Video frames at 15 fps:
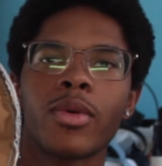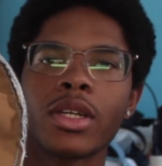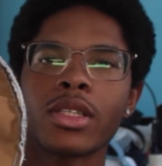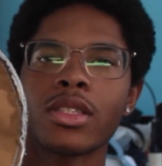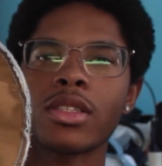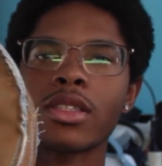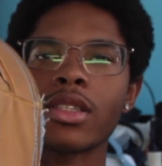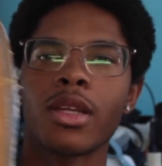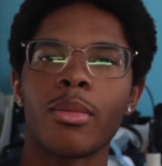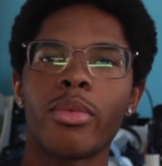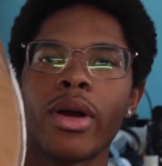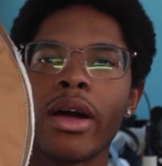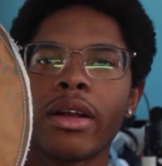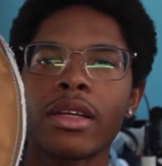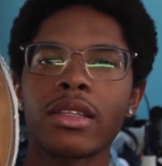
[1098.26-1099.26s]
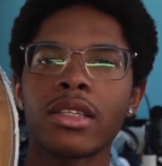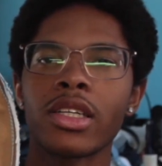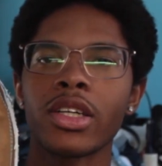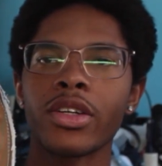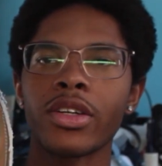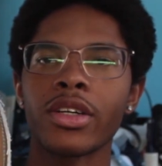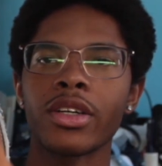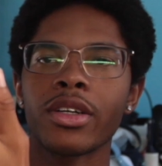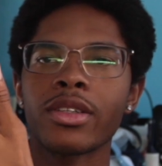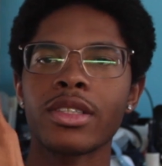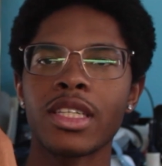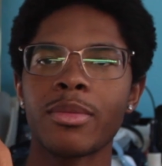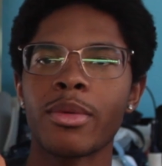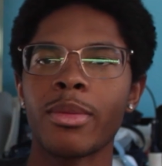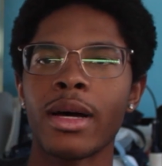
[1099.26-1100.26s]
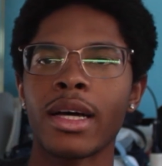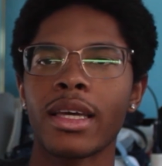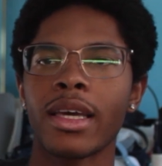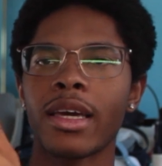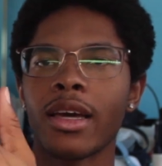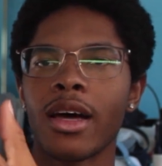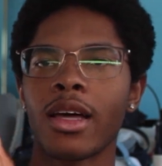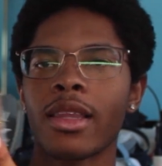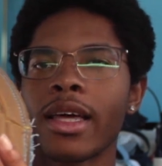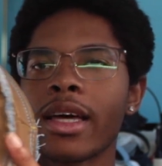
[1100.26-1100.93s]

with the brown interior, zipper pocket, all